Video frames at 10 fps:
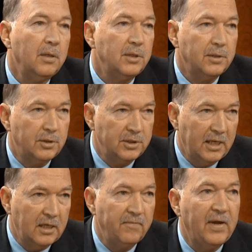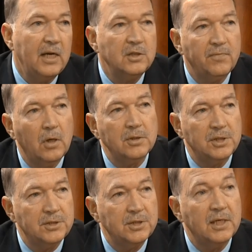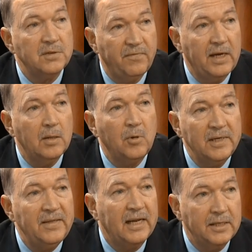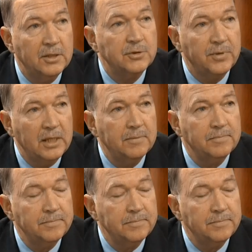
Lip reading: to take advantage of all the success available in that industry.